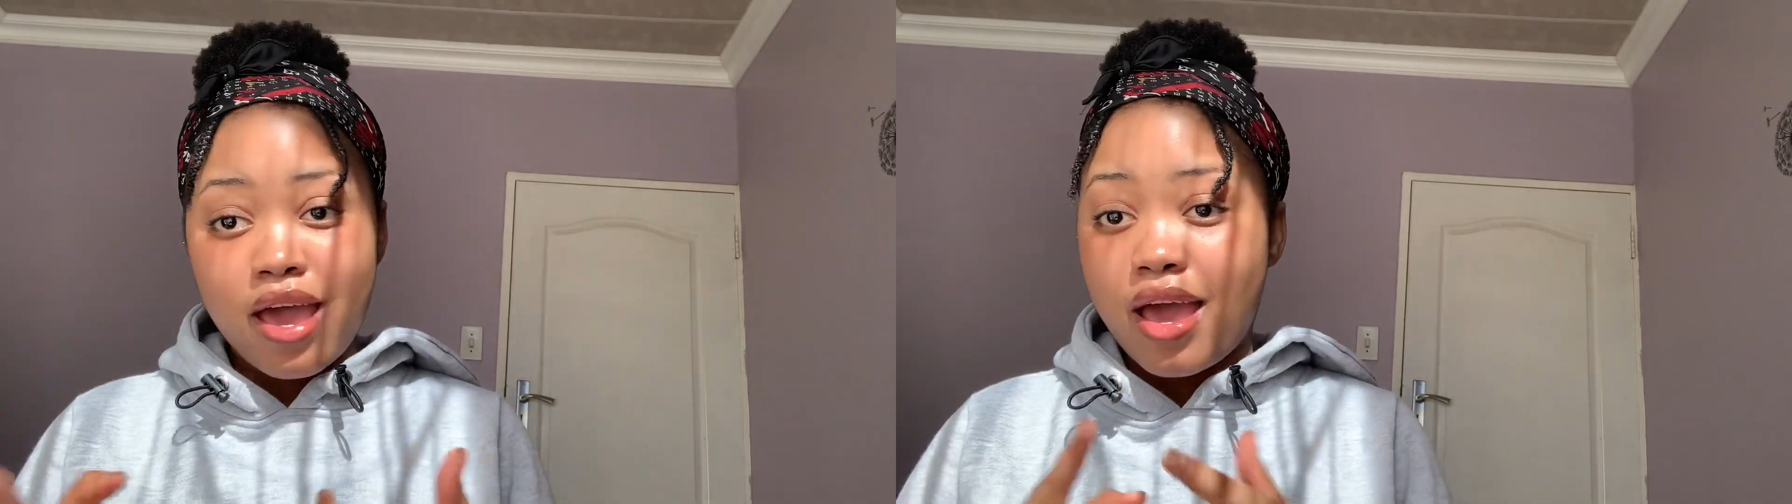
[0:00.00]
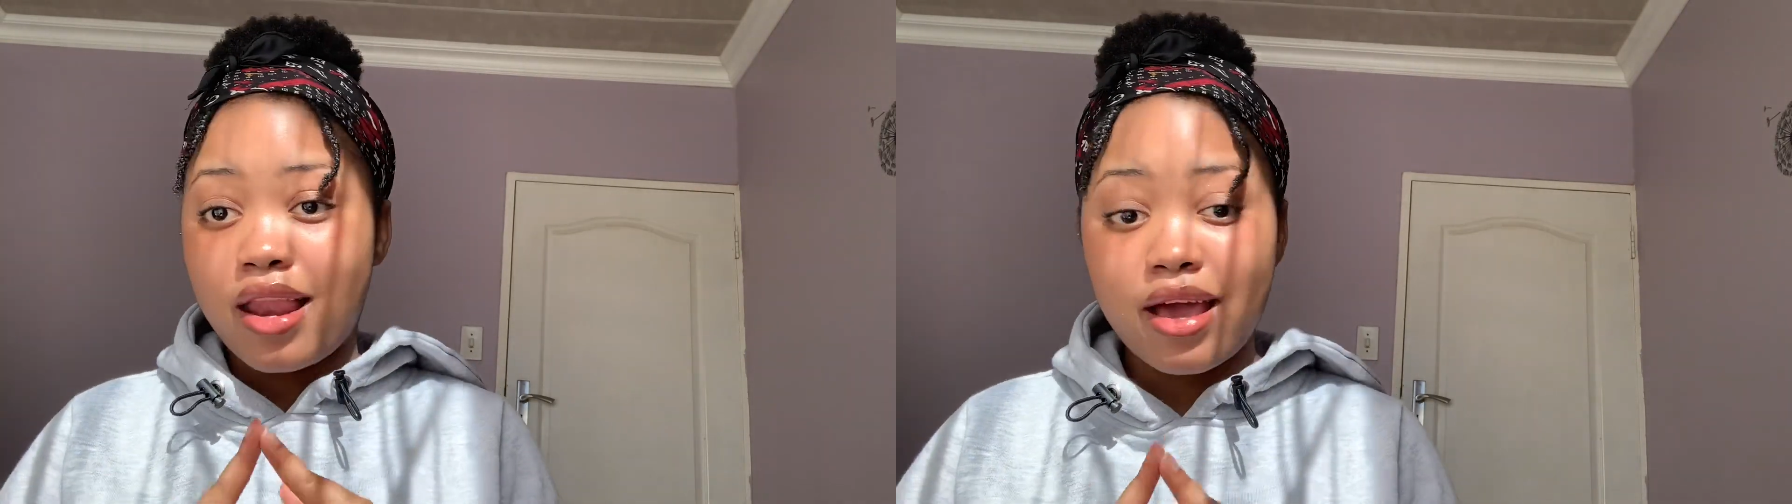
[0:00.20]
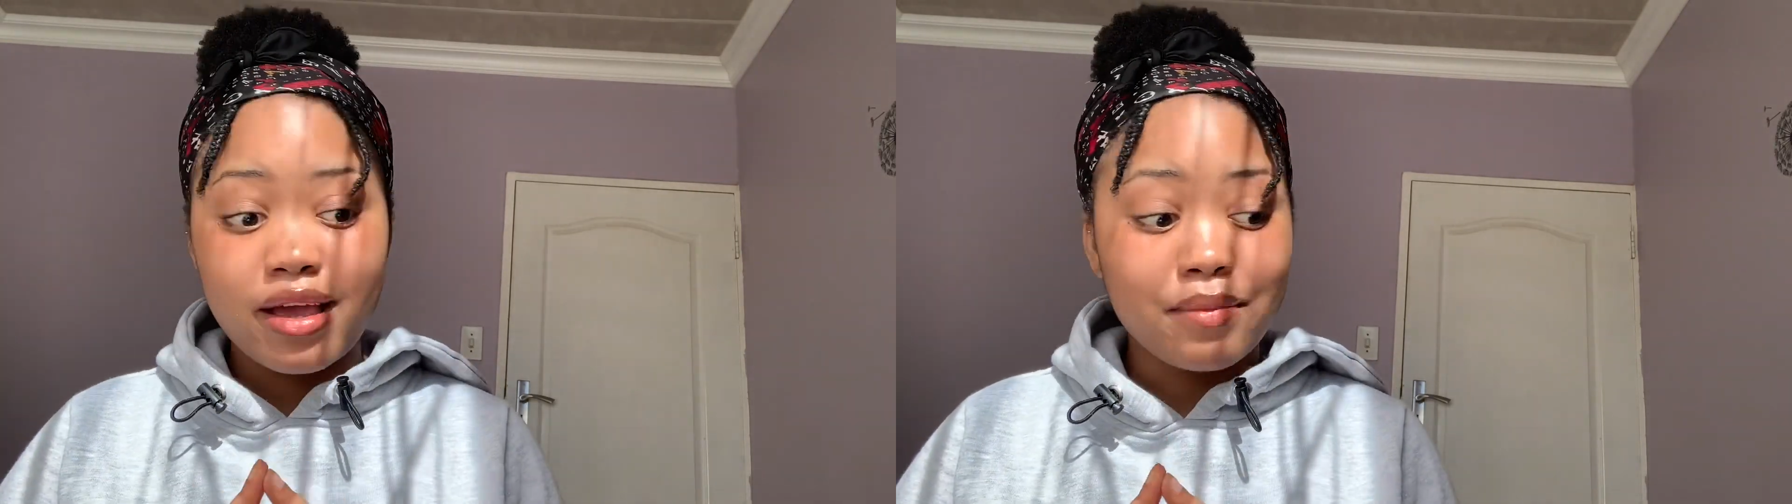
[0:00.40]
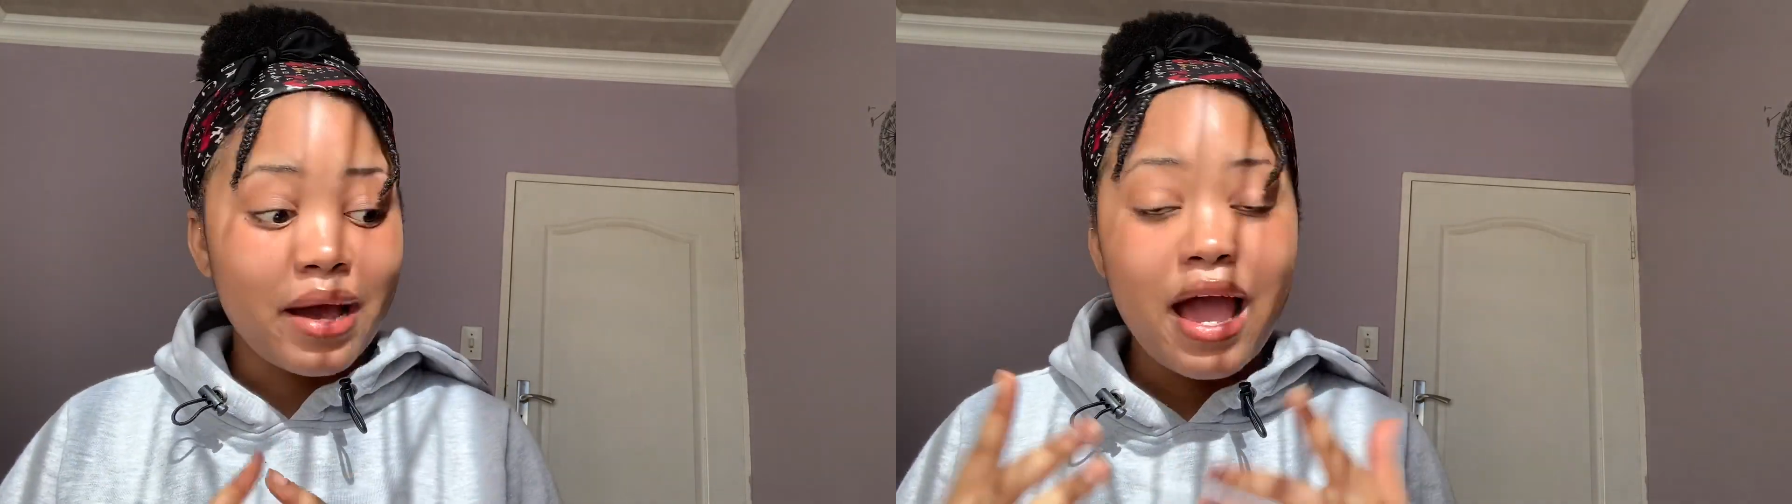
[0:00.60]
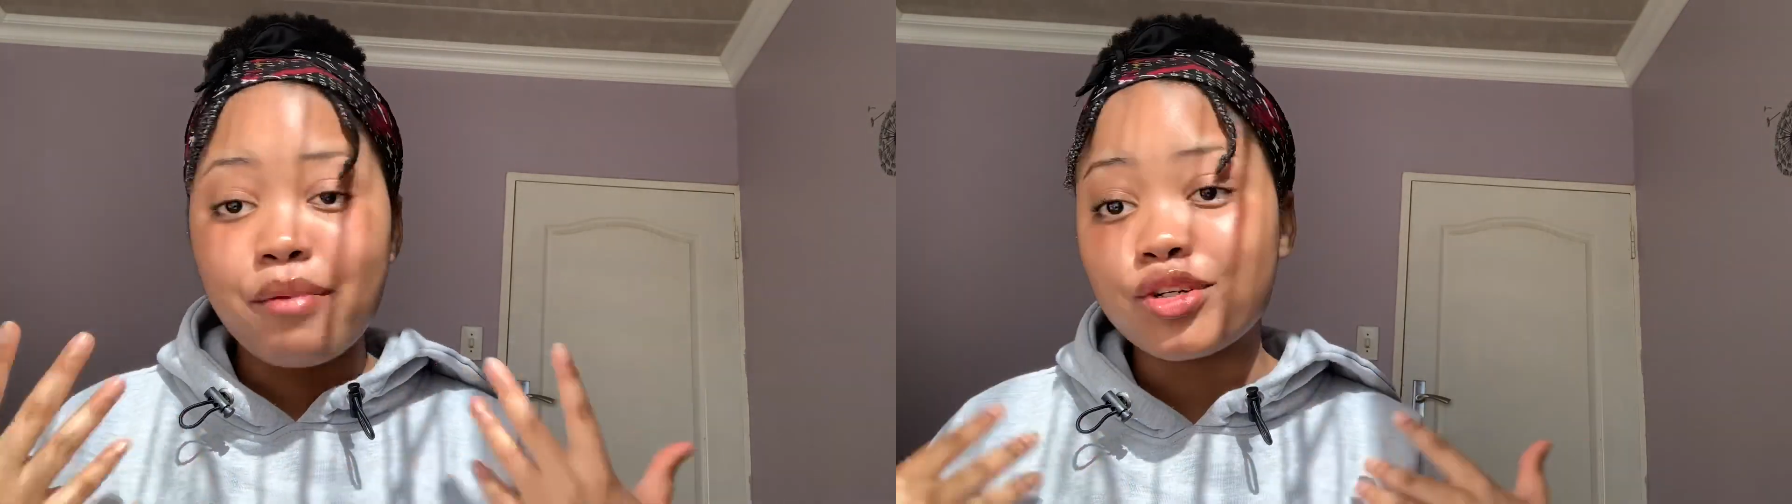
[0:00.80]
like my
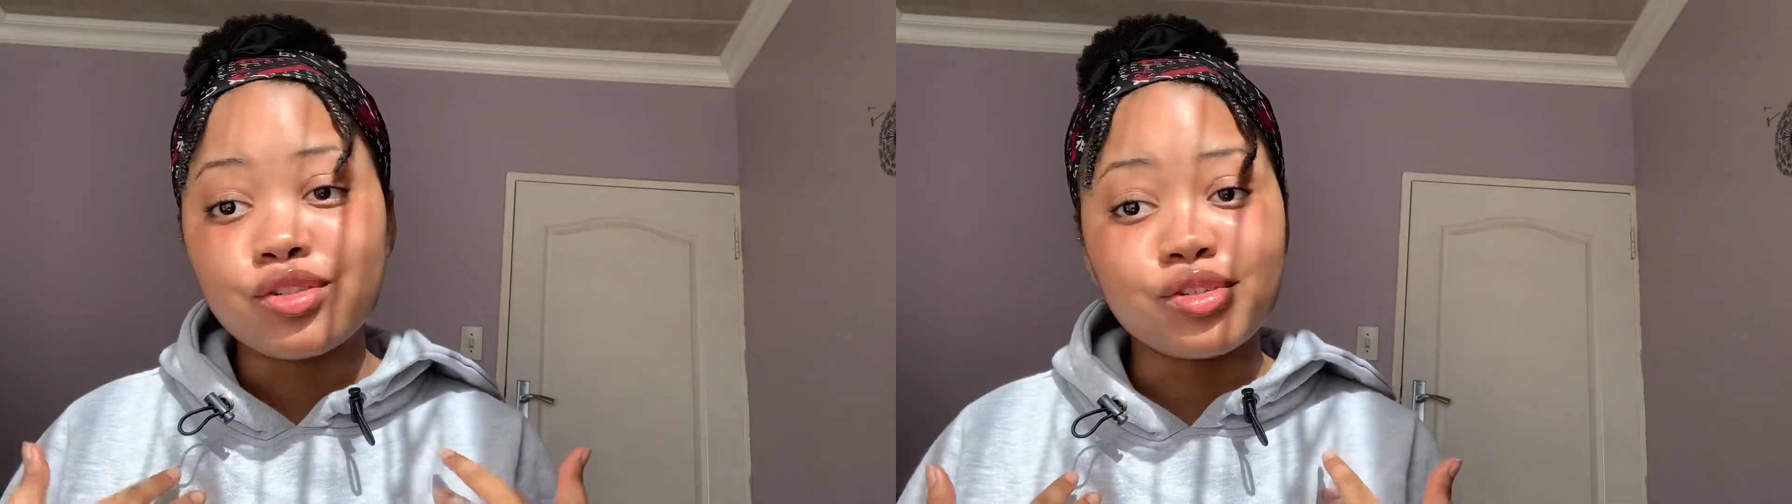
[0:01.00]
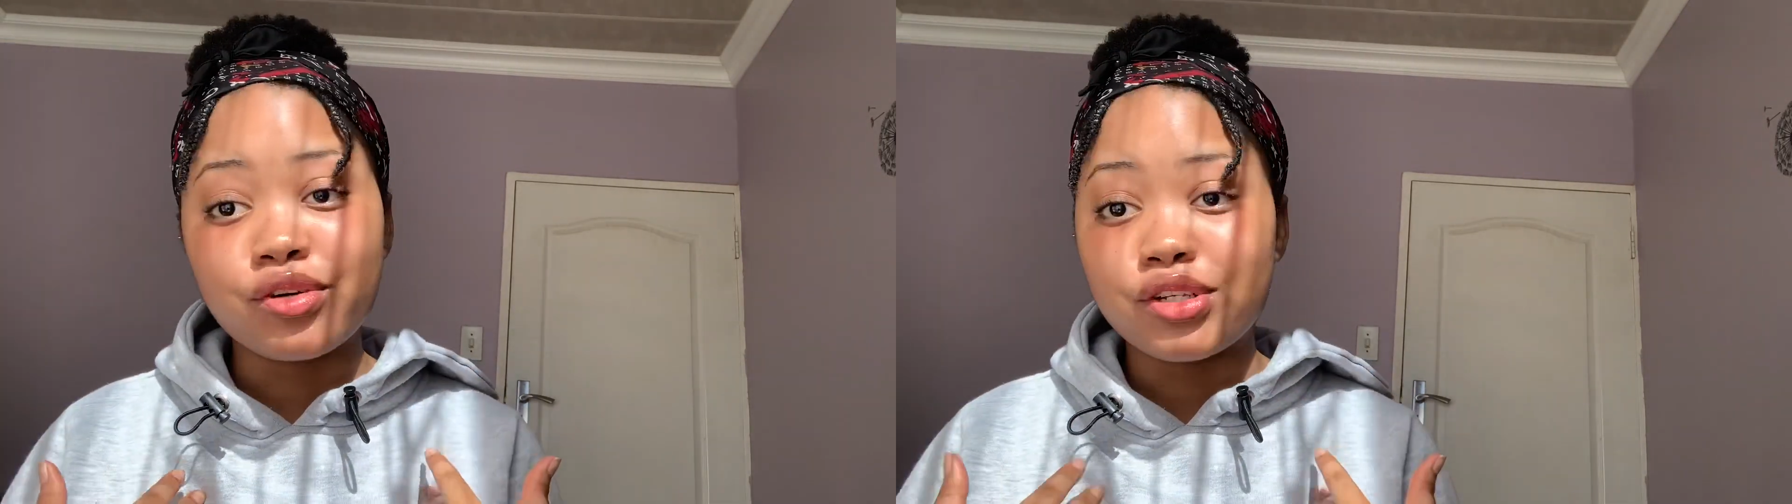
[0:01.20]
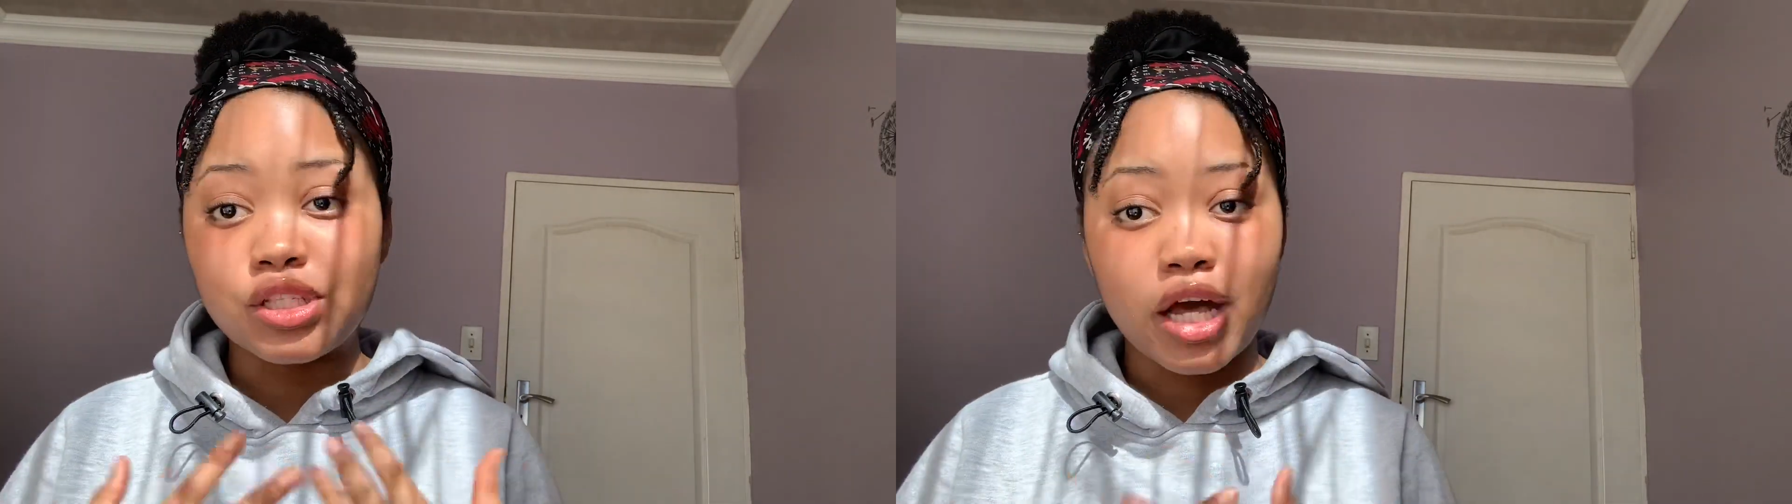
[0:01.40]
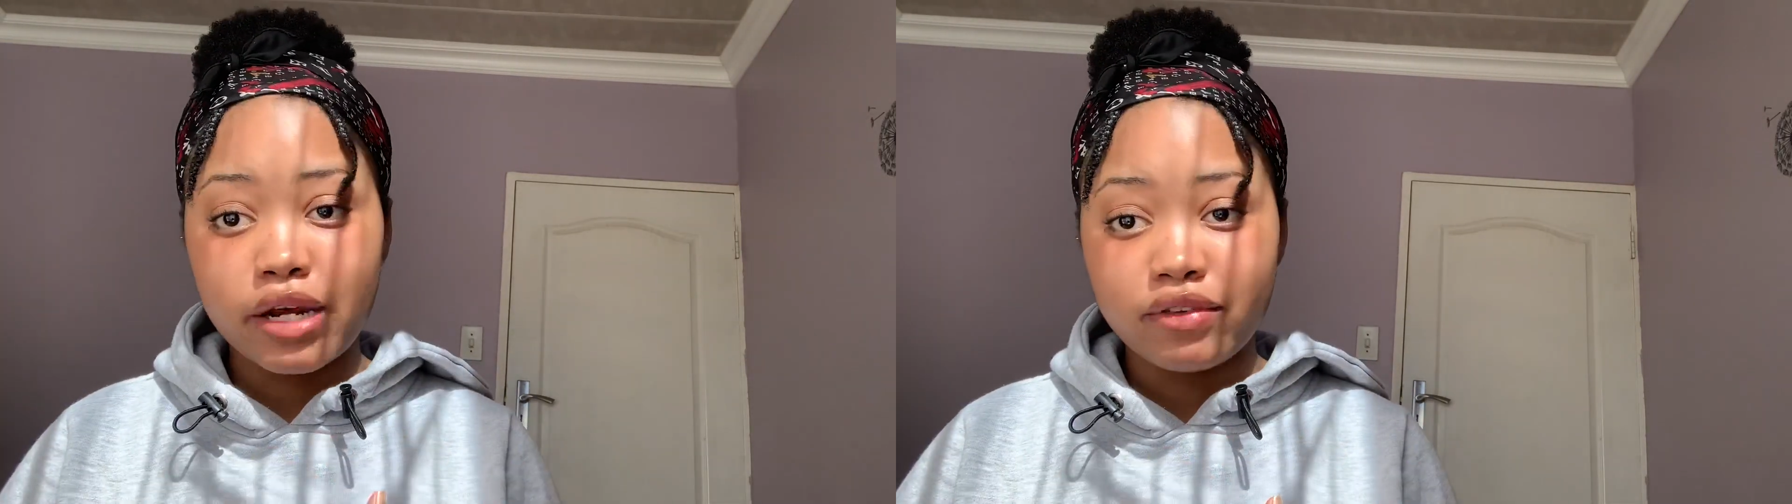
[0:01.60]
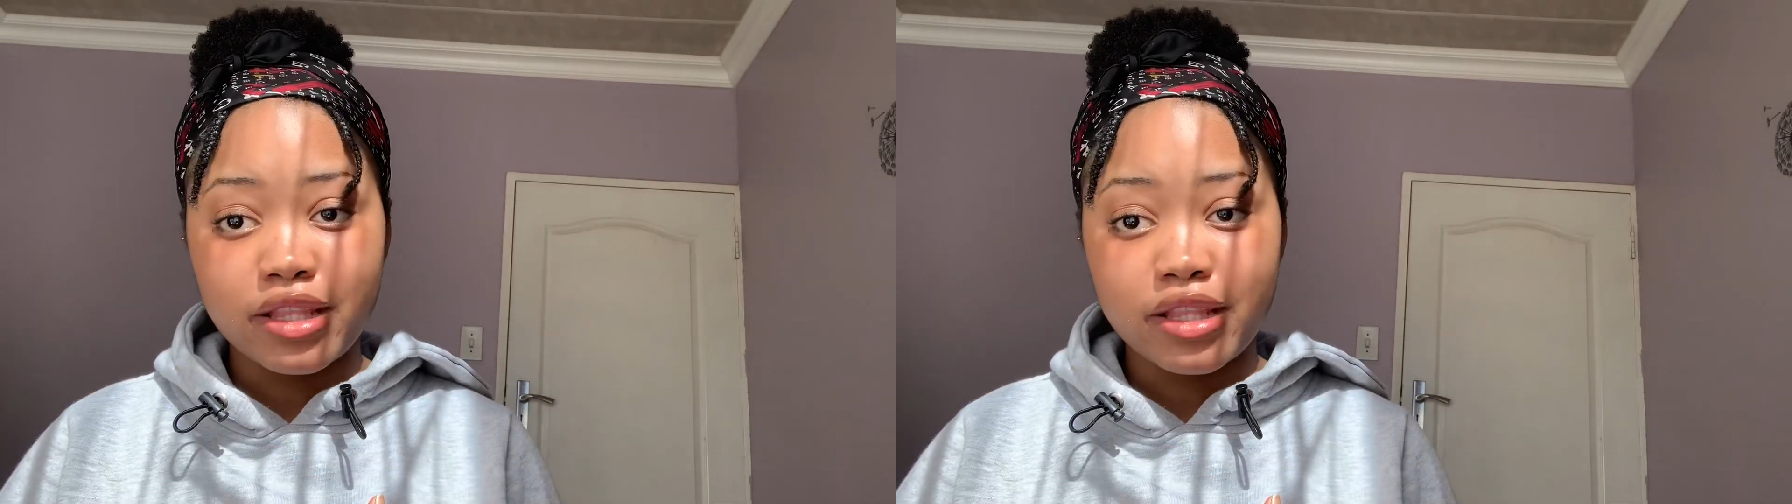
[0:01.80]
eyebrow tutorial is not even